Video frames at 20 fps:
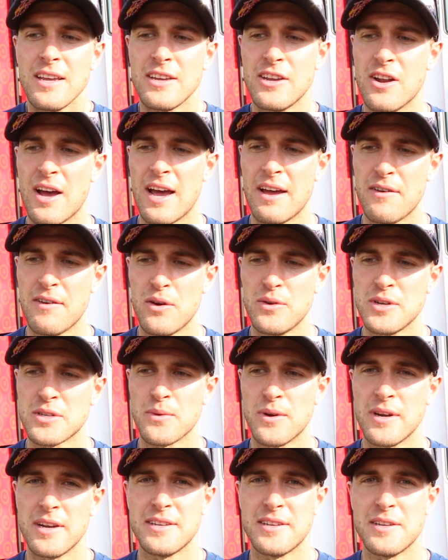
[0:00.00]
You know, I've
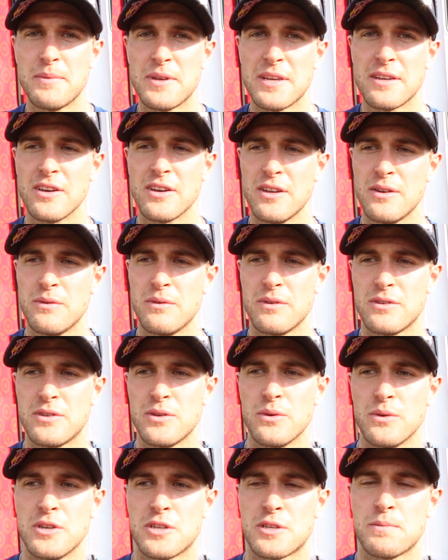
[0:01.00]
always wanted to be good
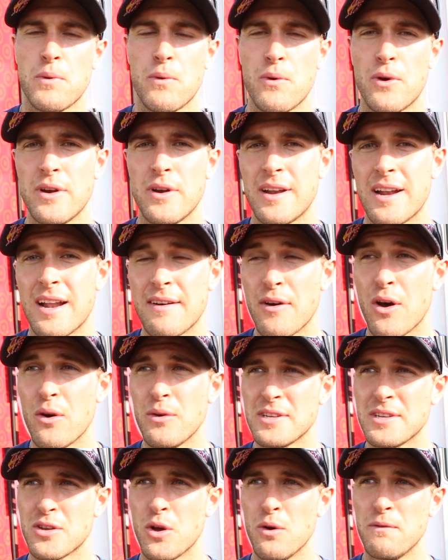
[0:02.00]
to the sport, and I've
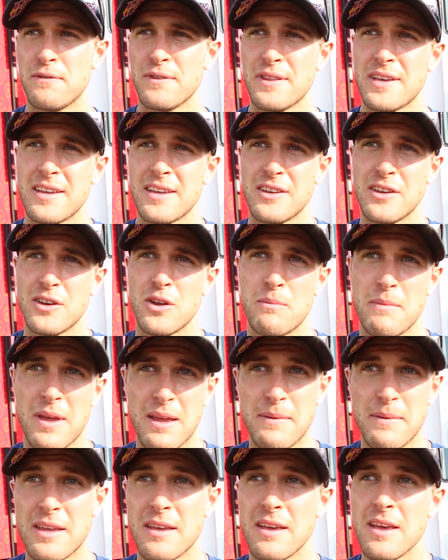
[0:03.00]
always hopefully, you know,
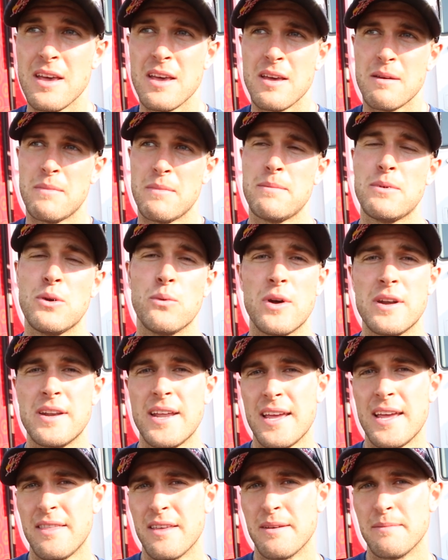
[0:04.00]
maybe one
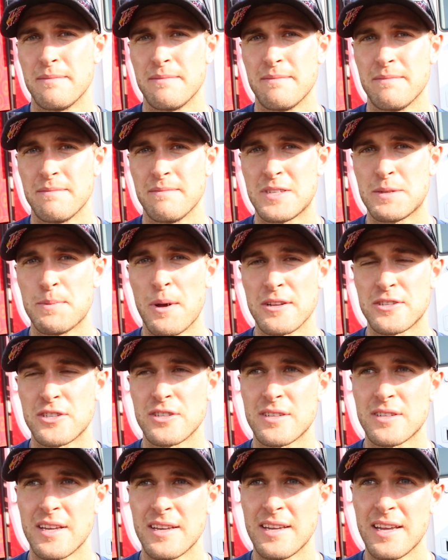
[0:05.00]
day them
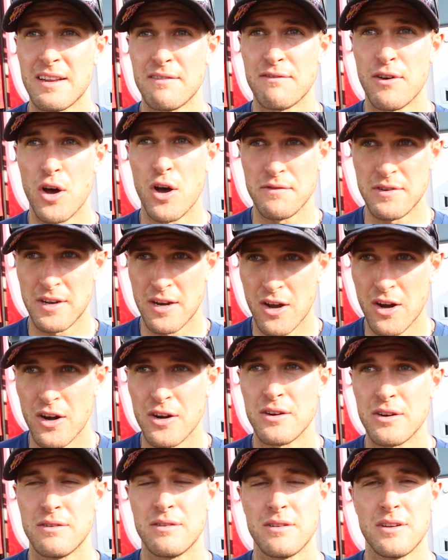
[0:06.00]
sponsors can get involved in
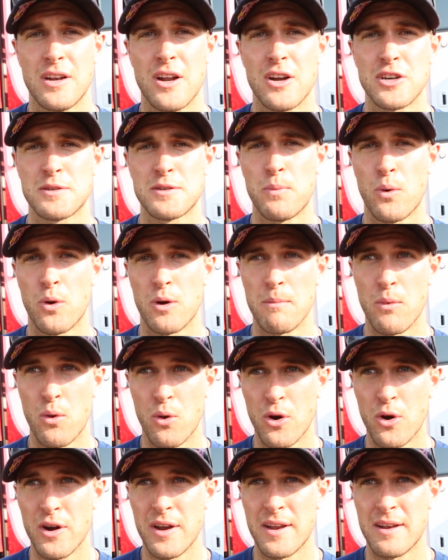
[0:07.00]
our sport
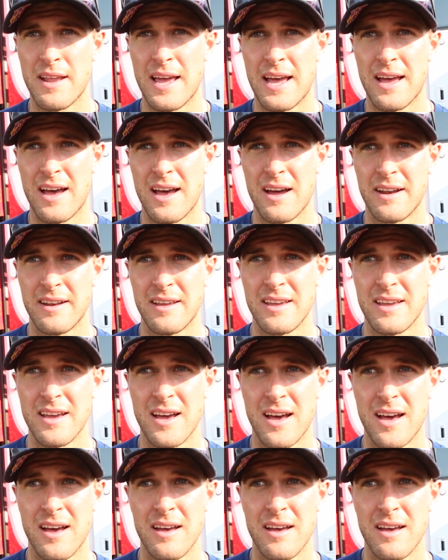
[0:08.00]
more and on a